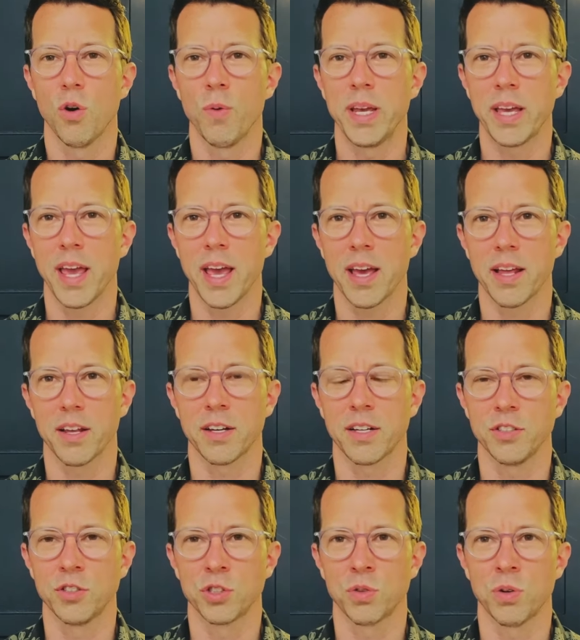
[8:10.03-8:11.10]
We can't
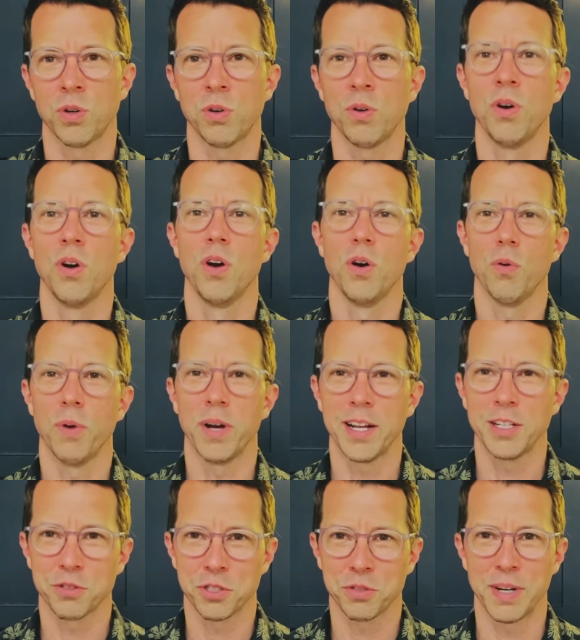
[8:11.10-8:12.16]
control what
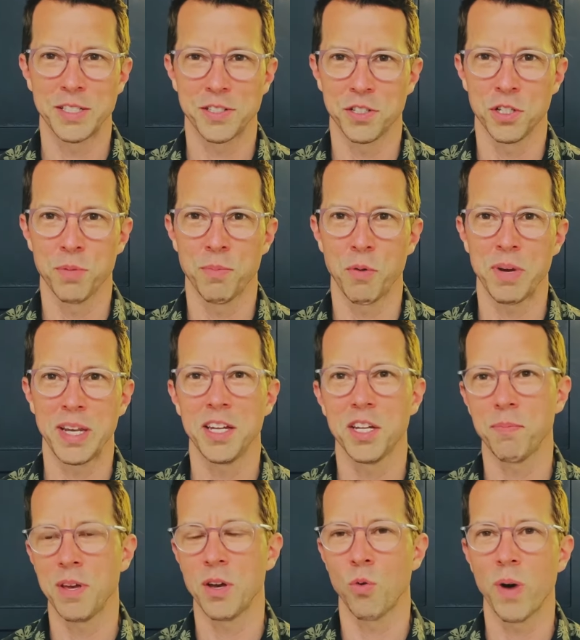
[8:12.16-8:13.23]
interest rates do, but we need to
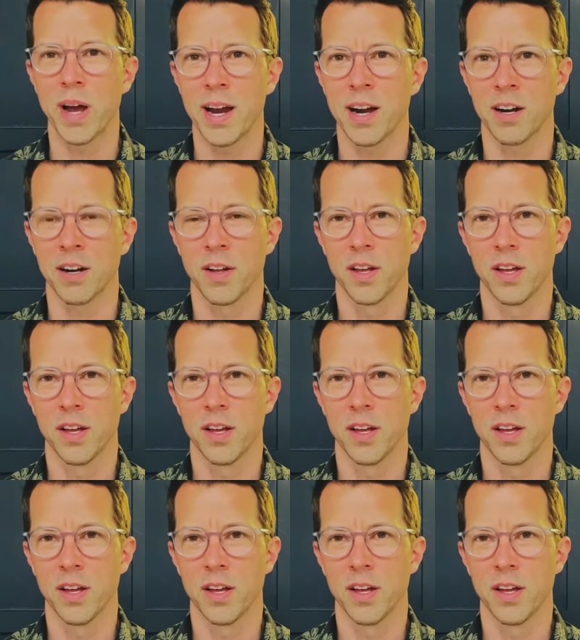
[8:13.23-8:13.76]
be aware.